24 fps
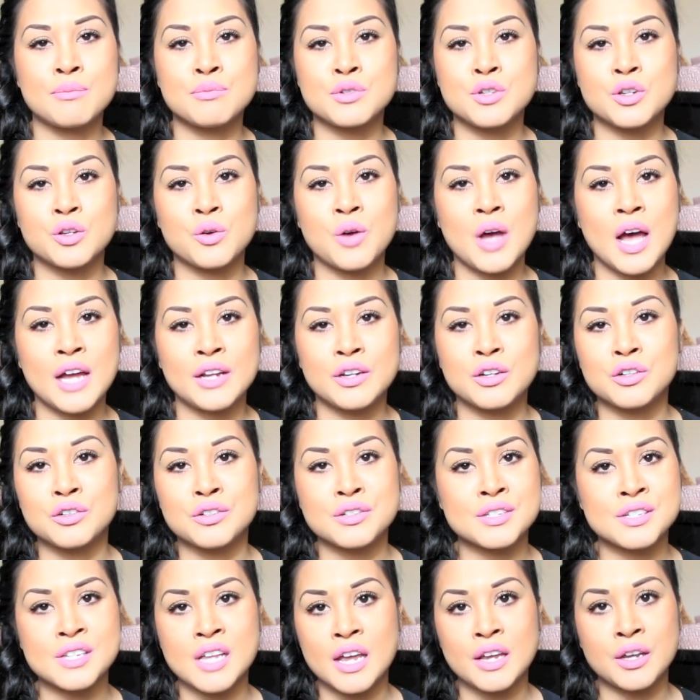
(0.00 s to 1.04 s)
I'm actually
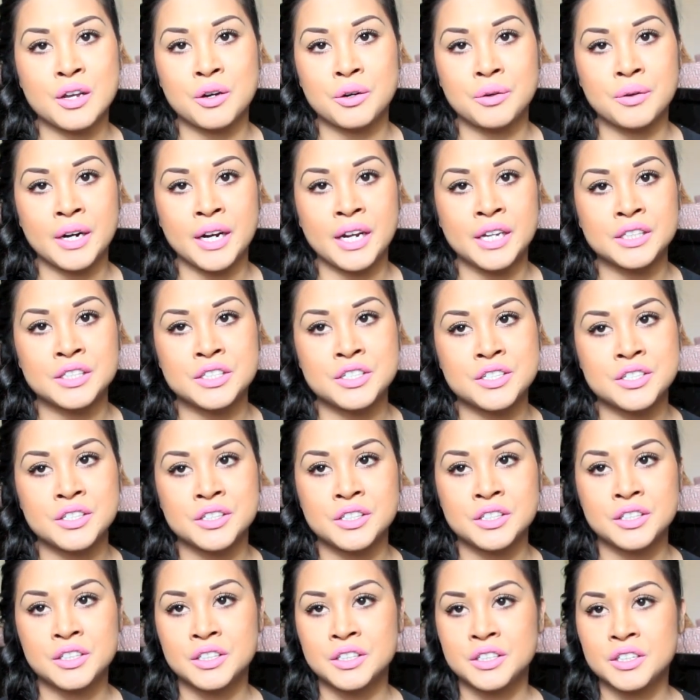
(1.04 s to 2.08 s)
doing a blog post right
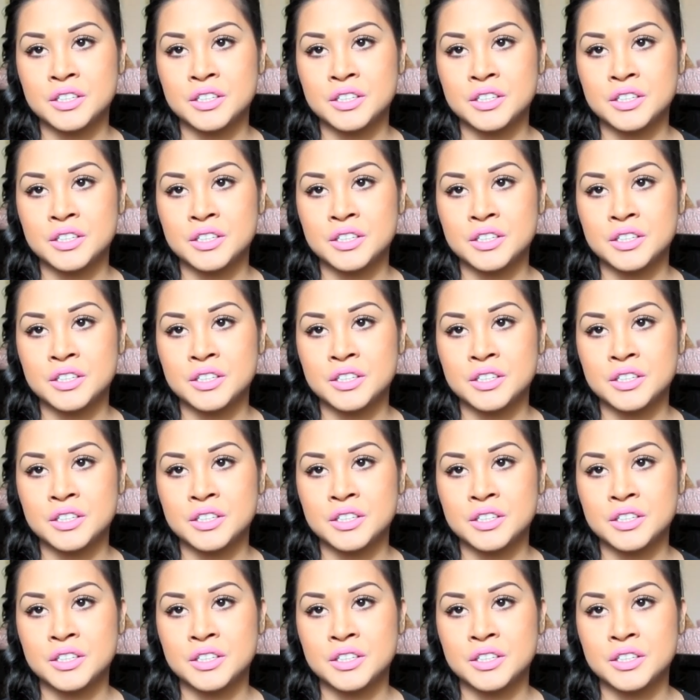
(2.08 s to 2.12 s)
now,